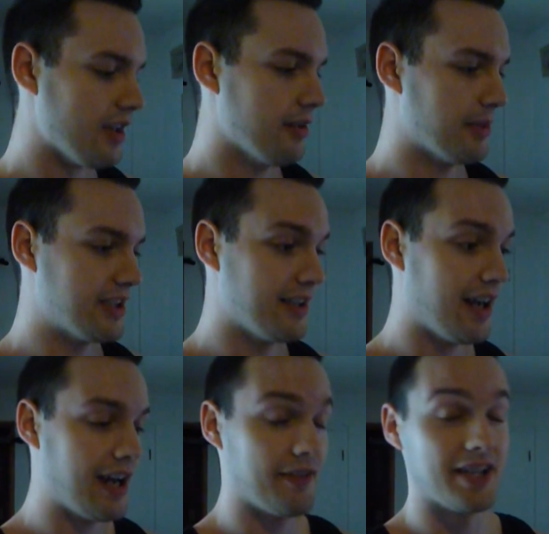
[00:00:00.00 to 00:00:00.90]
I did
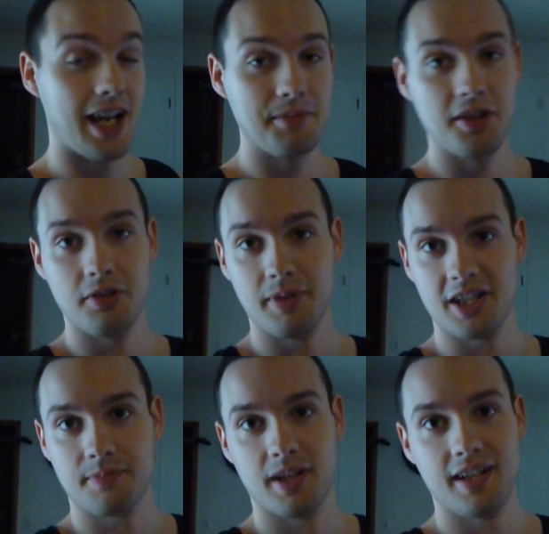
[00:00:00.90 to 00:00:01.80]
not have time to do
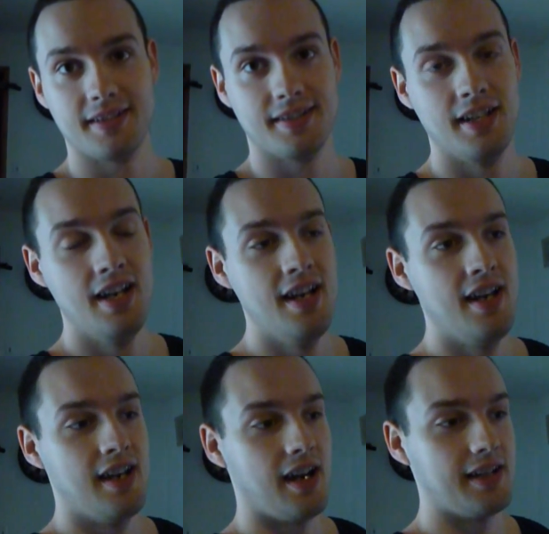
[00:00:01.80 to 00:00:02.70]
bench press.
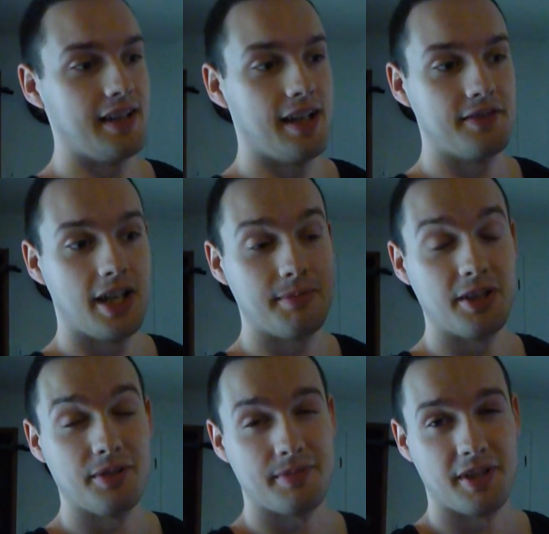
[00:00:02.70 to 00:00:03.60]
I didn't have time to
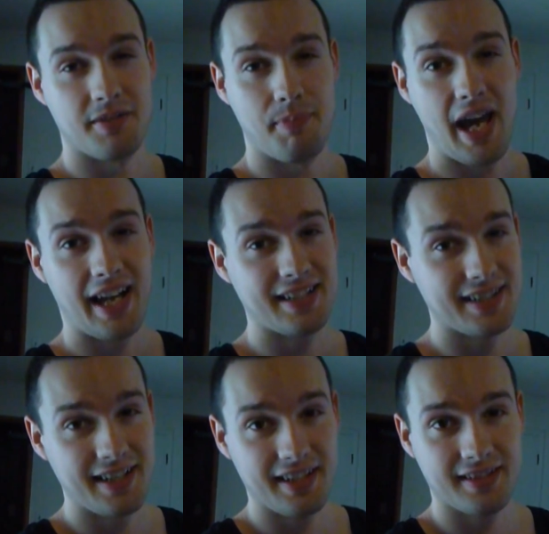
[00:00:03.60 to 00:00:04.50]
do as much back as
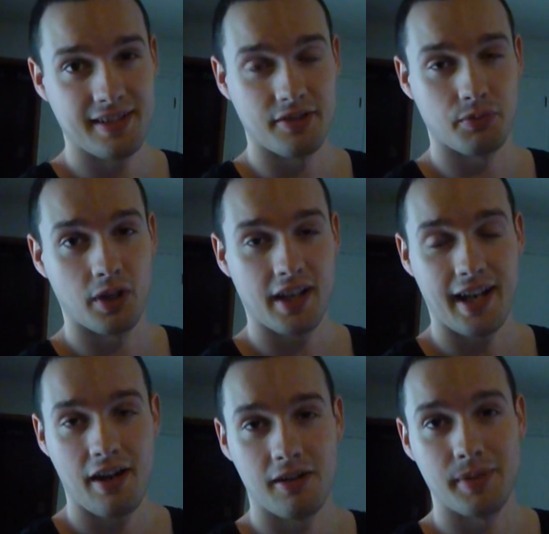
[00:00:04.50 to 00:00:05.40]
I did because I was
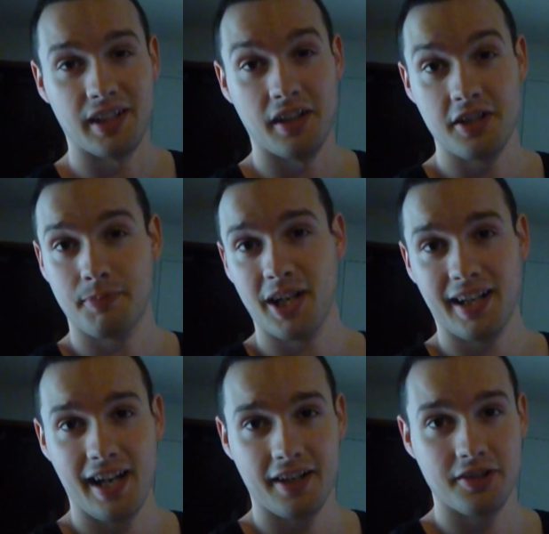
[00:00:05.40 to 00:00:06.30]
working out on my lunch
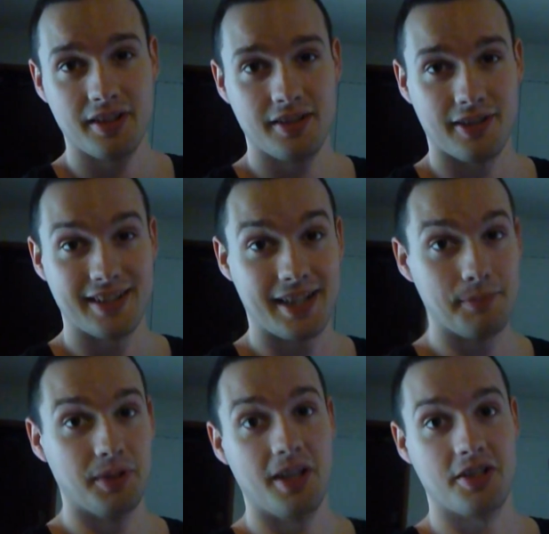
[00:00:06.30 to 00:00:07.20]
break actually, so I
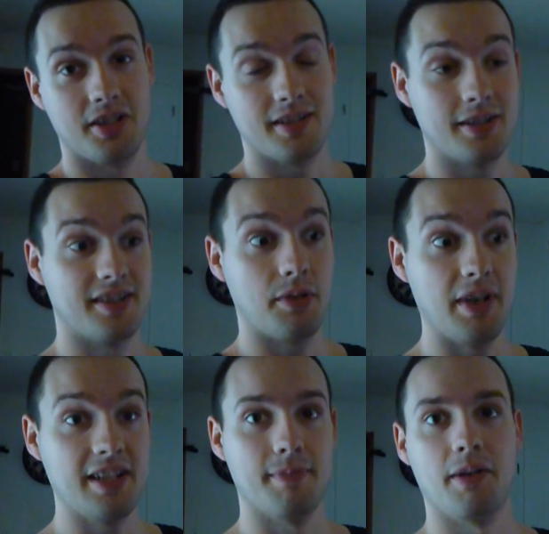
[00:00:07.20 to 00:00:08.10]
skipped lunch just to
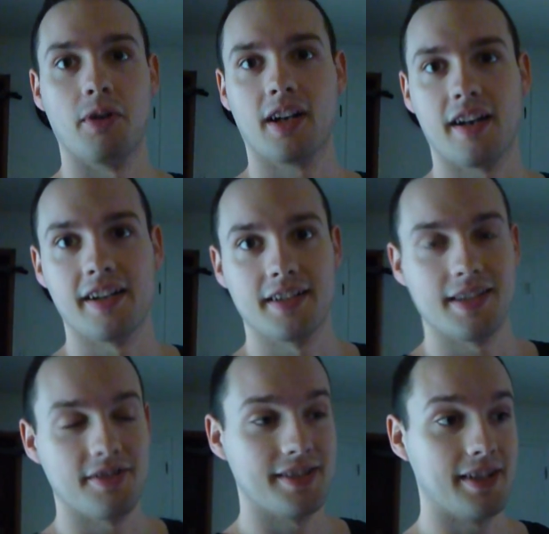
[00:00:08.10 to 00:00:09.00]
squeeze my workout in
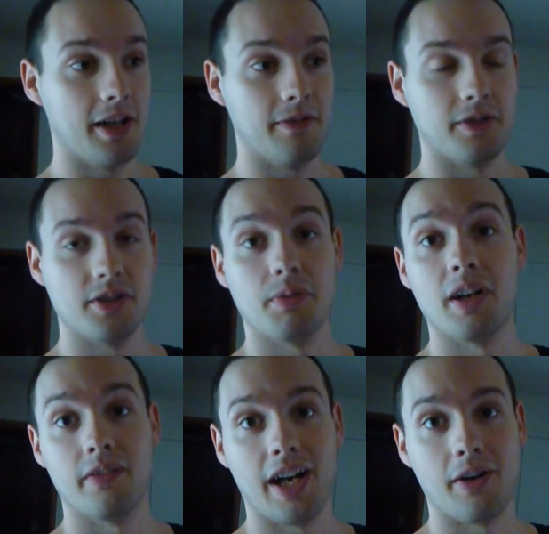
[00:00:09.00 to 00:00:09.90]
because I was there for
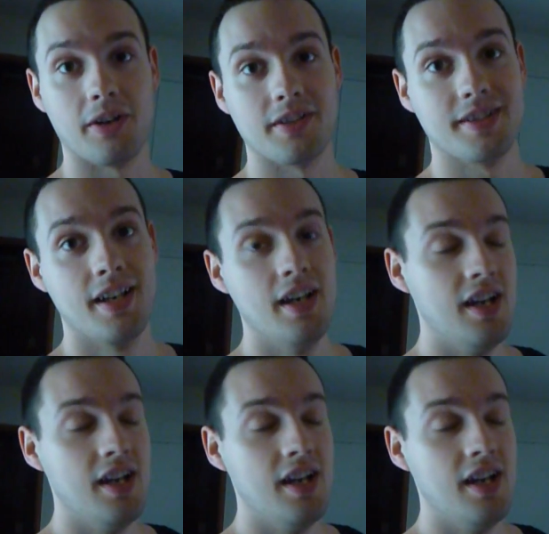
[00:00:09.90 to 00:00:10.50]
12 hours.